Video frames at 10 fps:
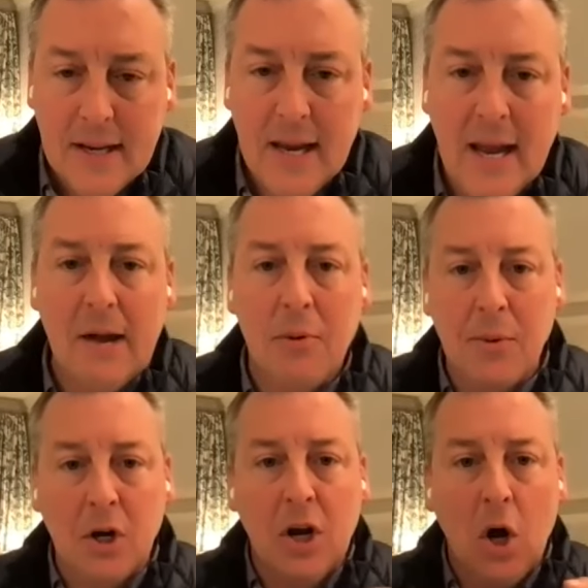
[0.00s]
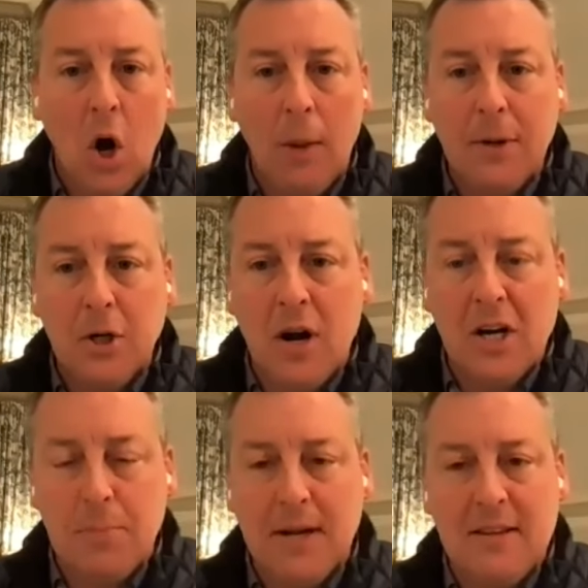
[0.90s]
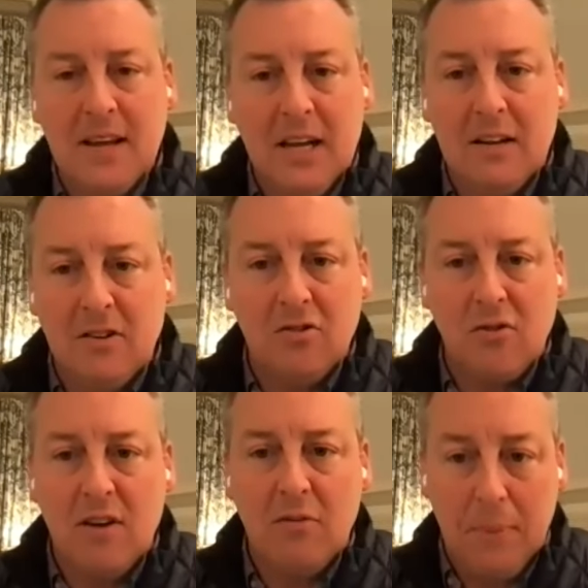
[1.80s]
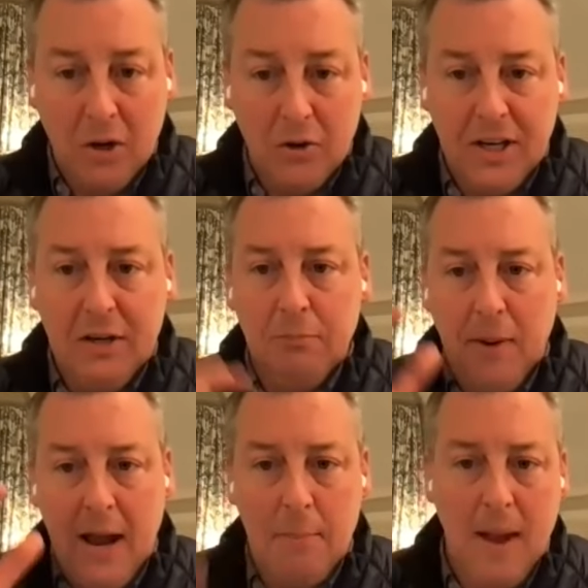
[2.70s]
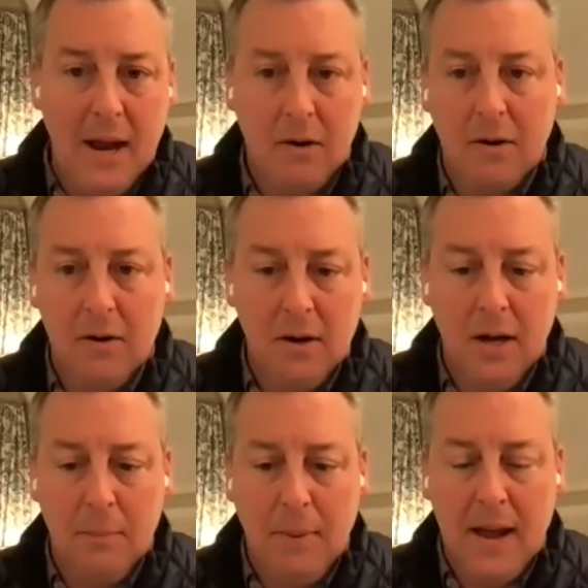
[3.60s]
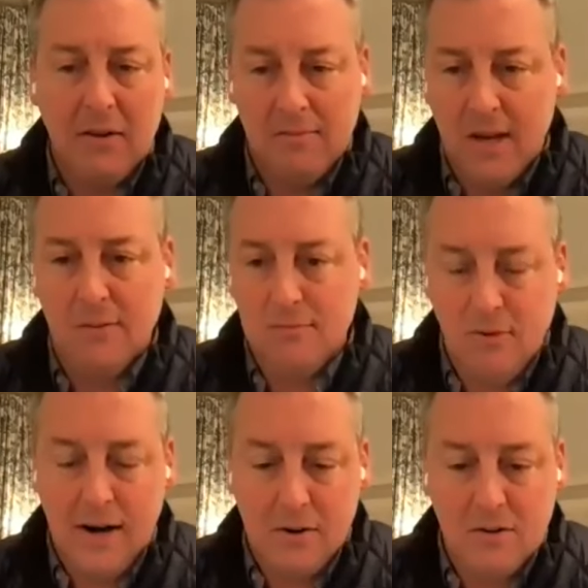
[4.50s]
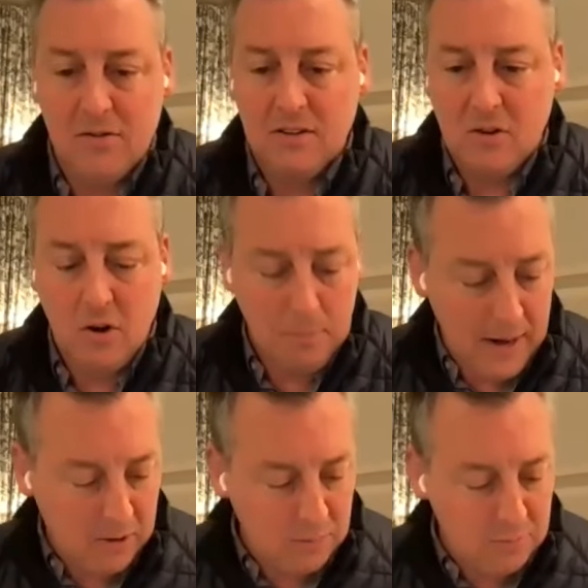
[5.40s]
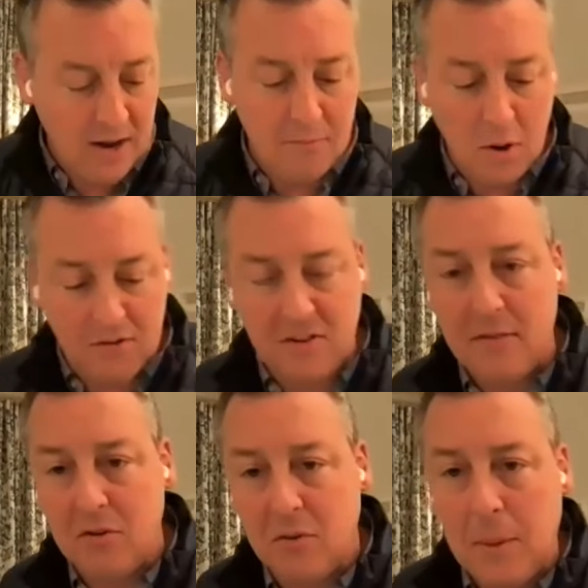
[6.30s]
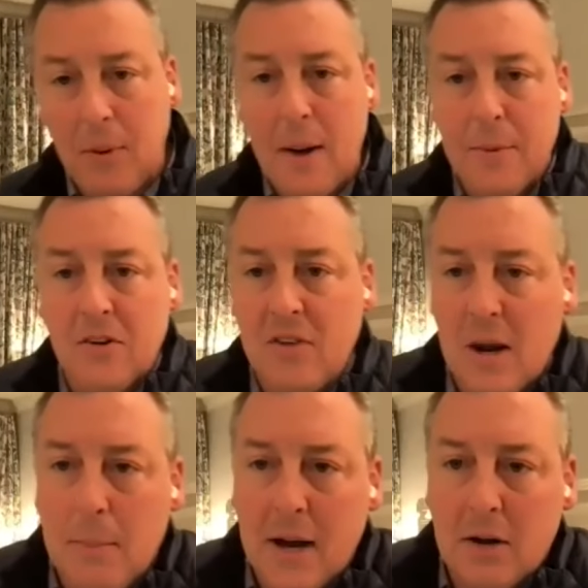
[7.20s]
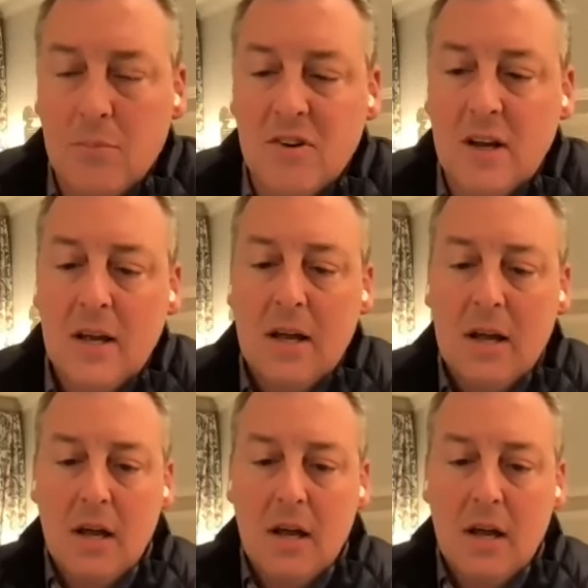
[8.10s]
Mm-hmm. And we were going to arbitrage by taking a distressed building, bad bank, uh, bank, you know, records. Let's call it bankruptcy. I bought several of my properties out of bankruptcy,